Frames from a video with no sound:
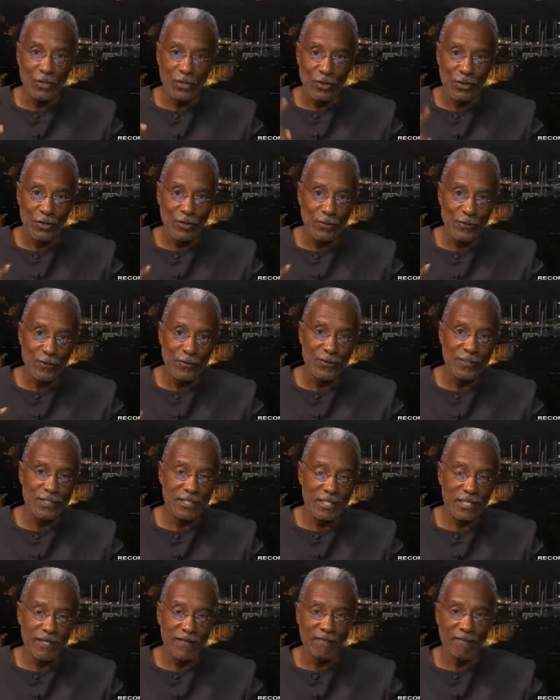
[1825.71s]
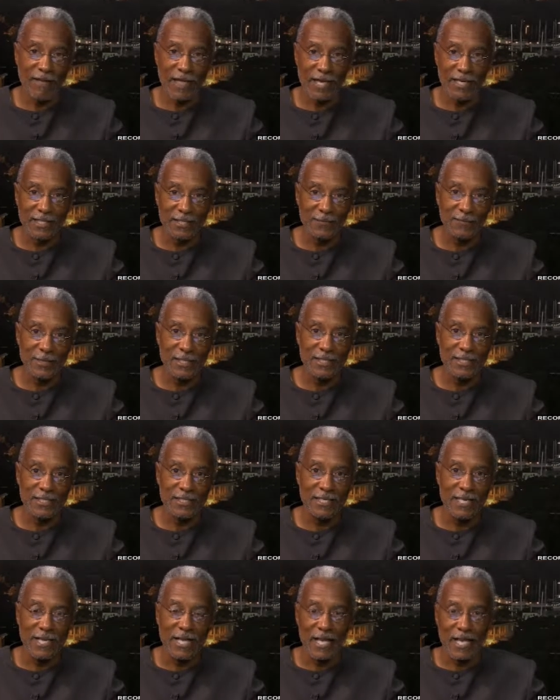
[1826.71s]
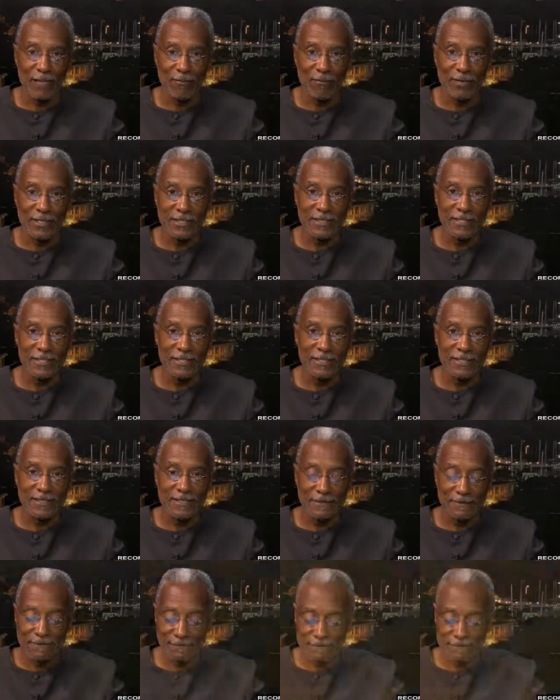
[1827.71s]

you see the facts. Peace and blessings.